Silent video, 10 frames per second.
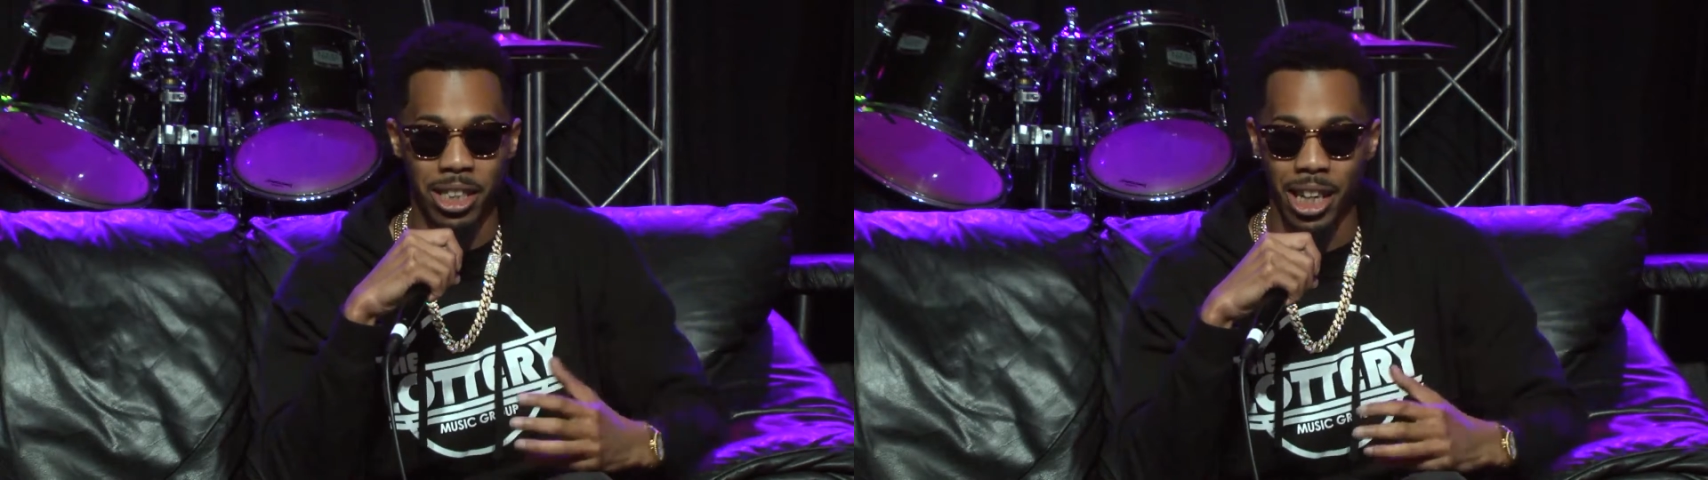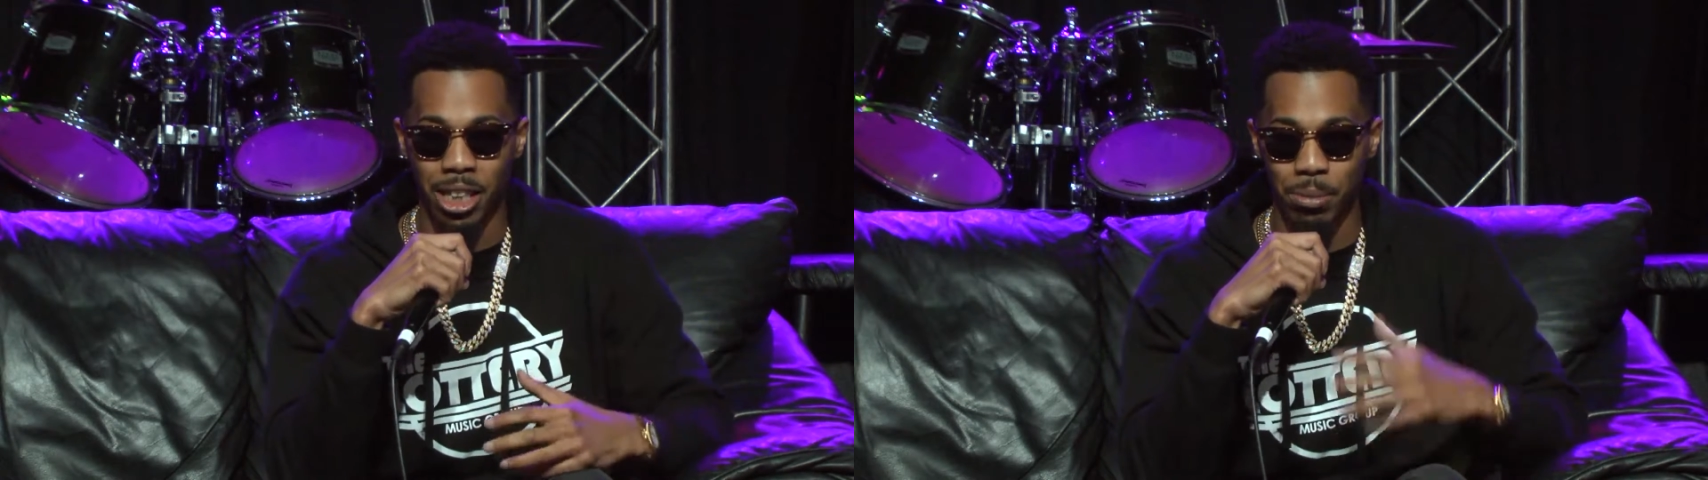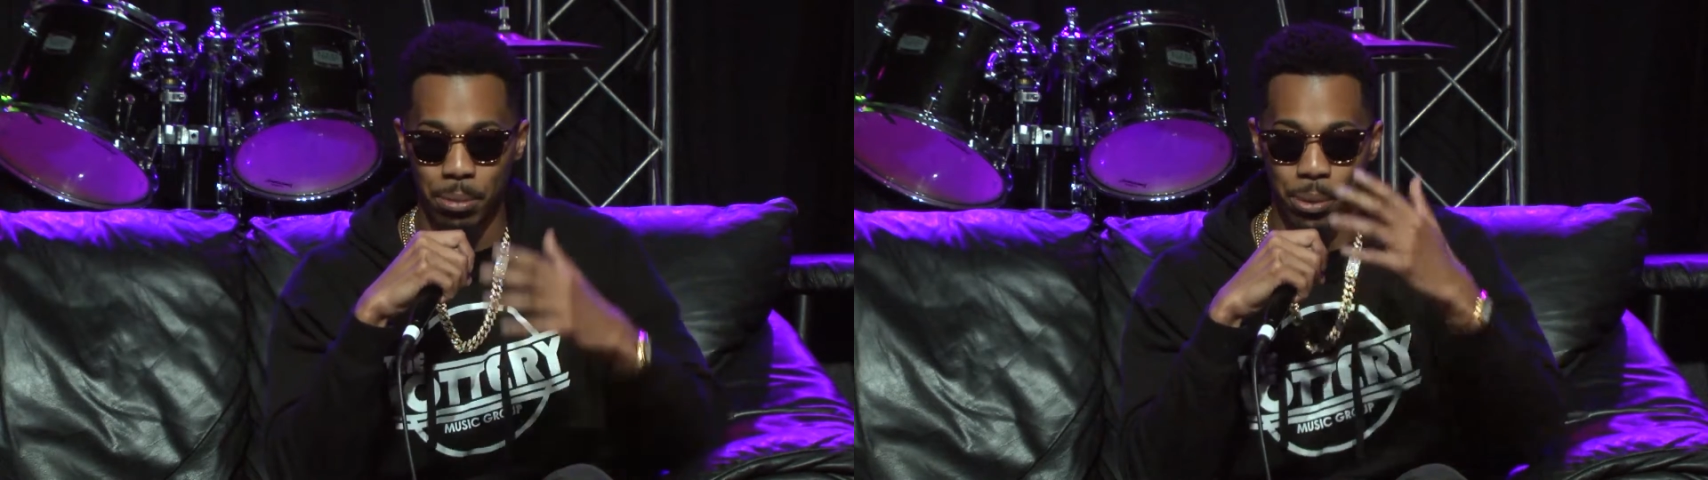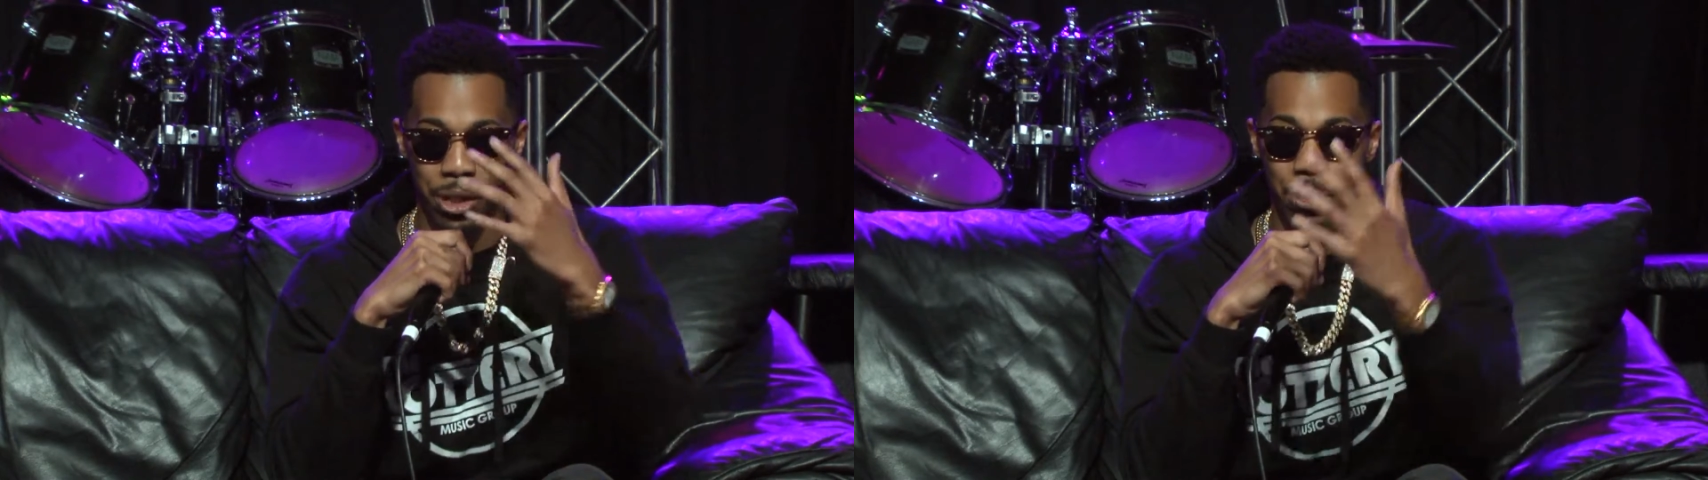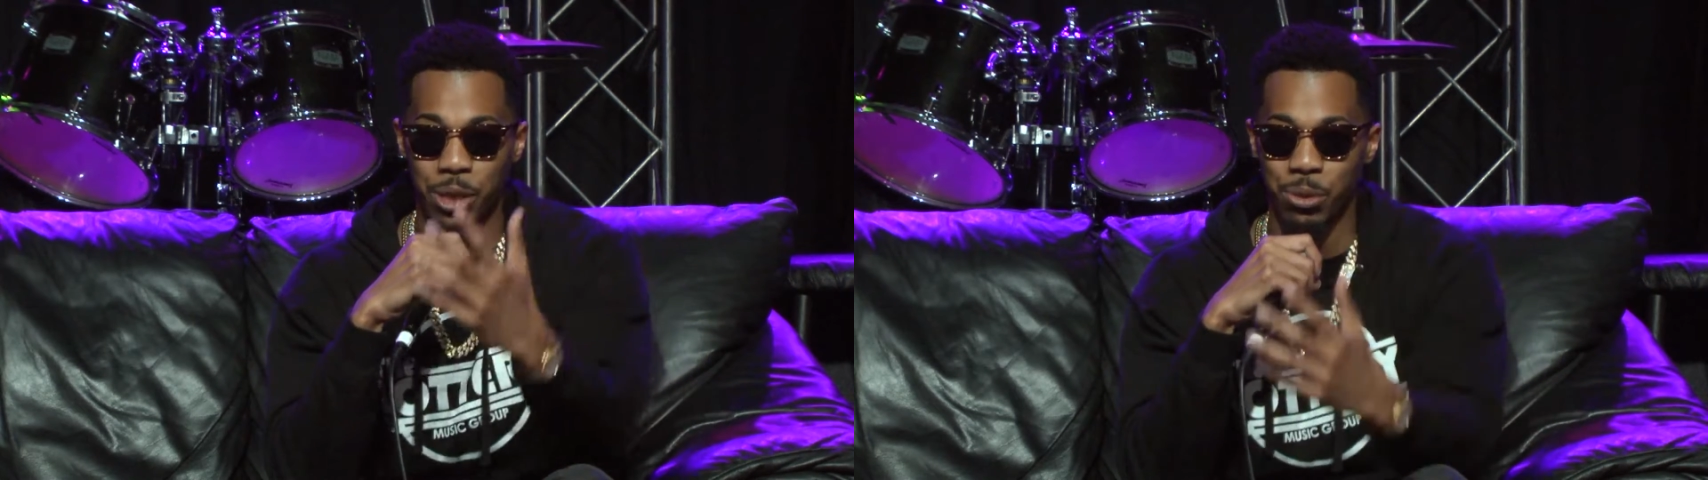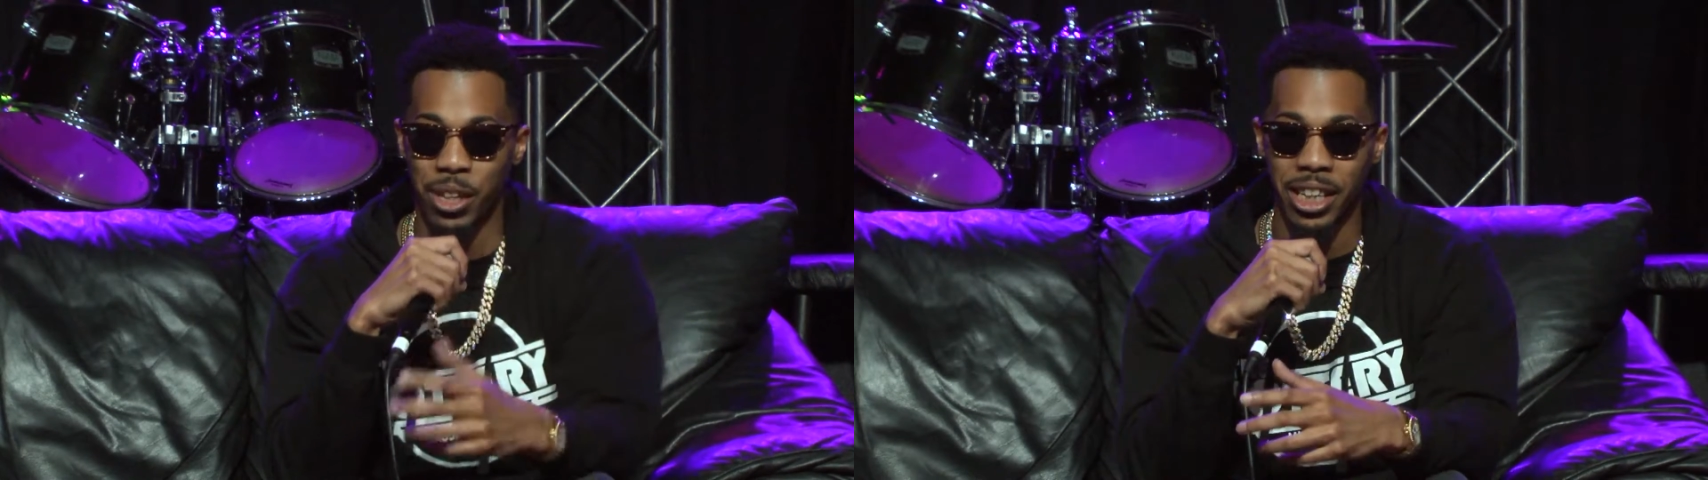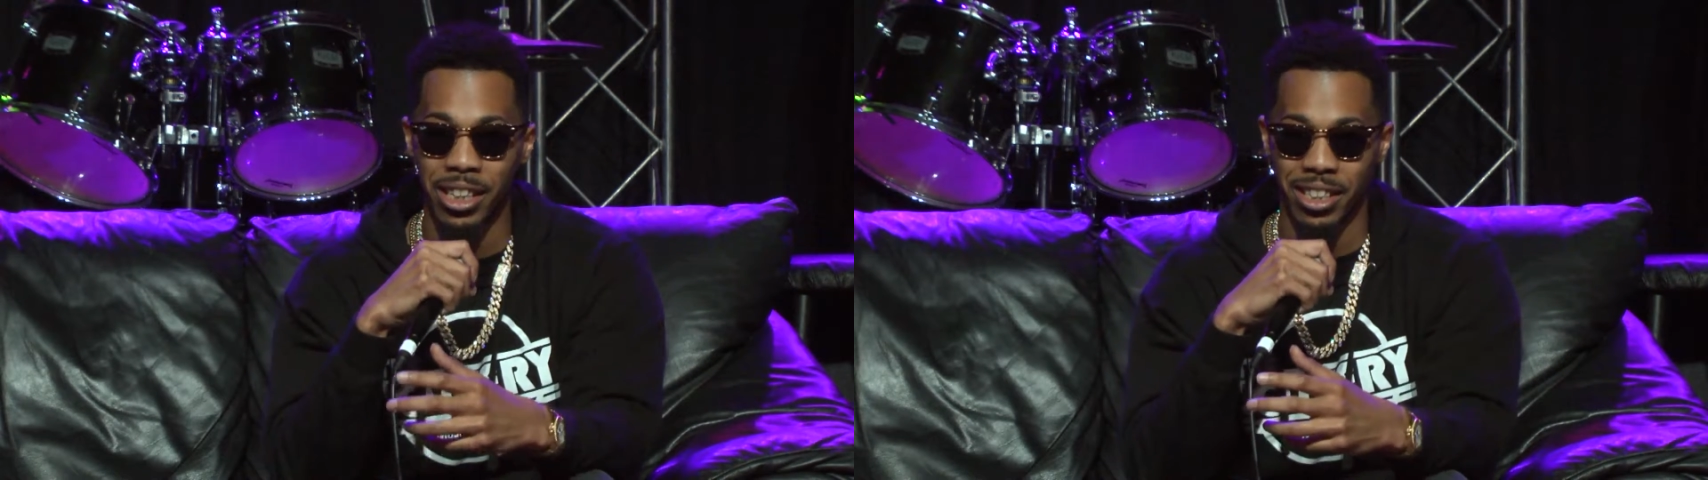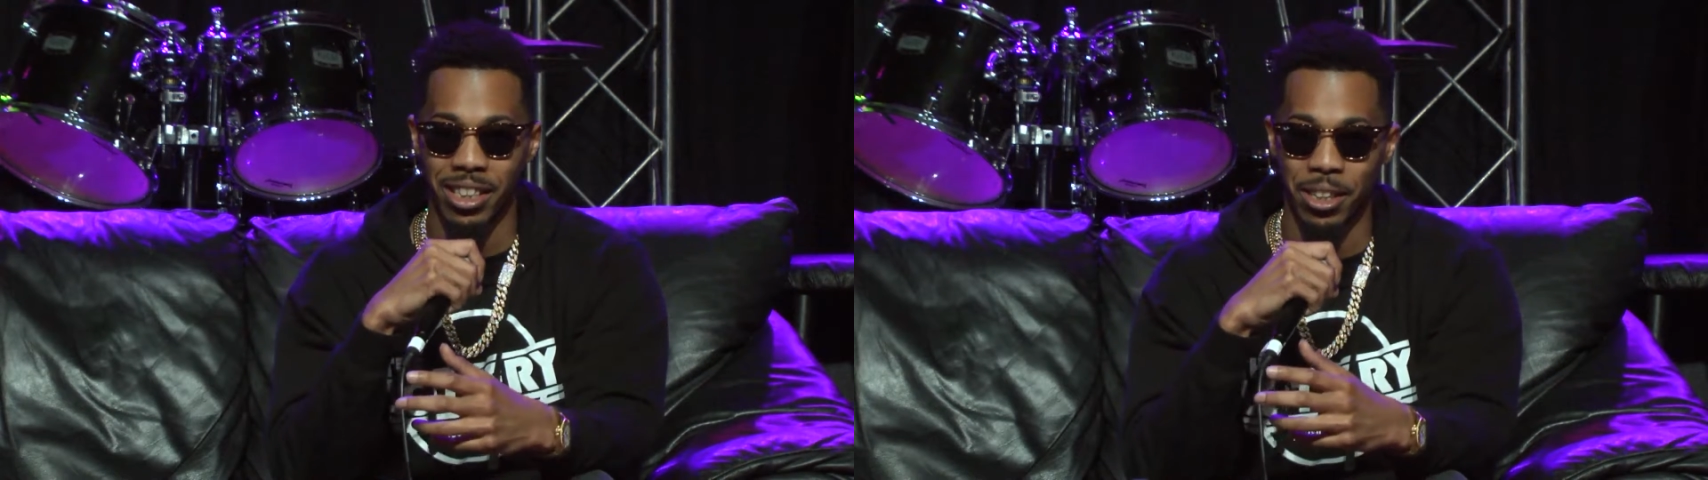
And shout out to my boy Chris Ray.